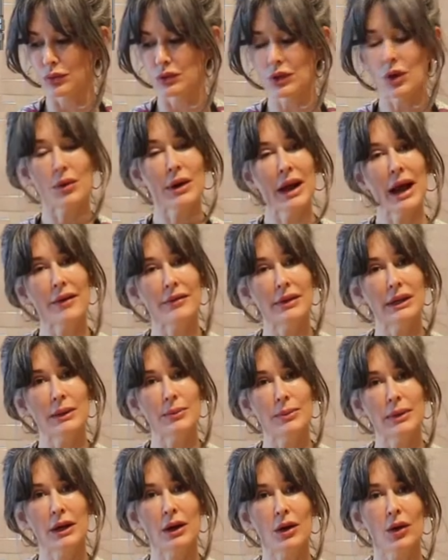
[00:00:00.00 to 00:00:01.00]
don't have any
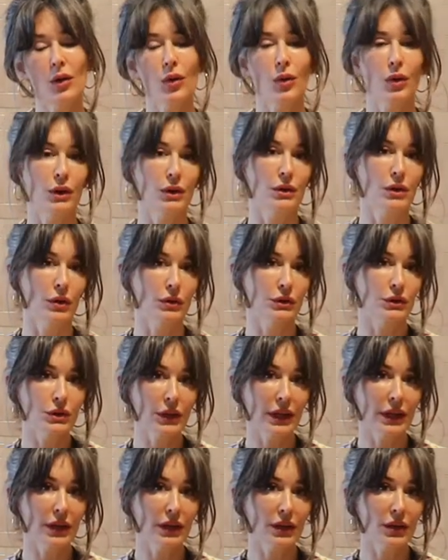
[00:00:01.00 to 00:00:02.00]
beer or you don't
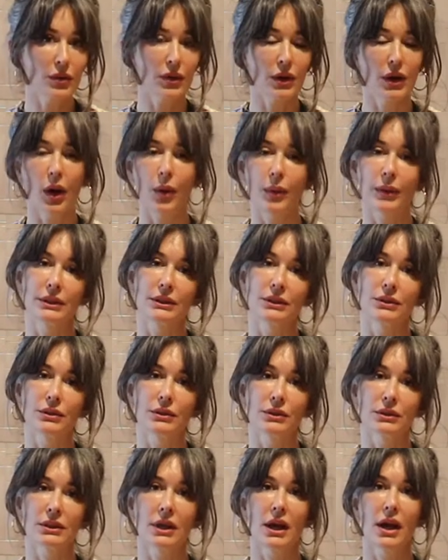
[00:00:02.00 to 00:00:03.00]
drink, you can always
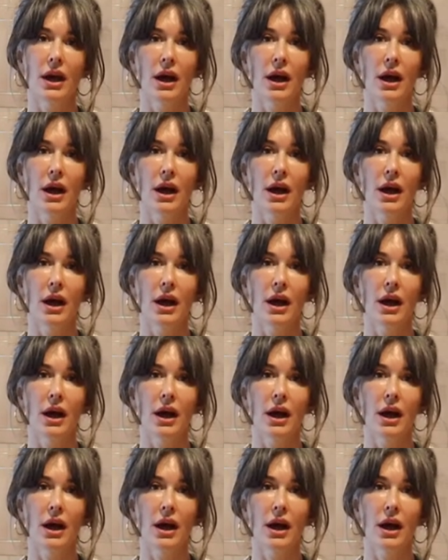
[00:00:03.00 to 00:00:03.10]
use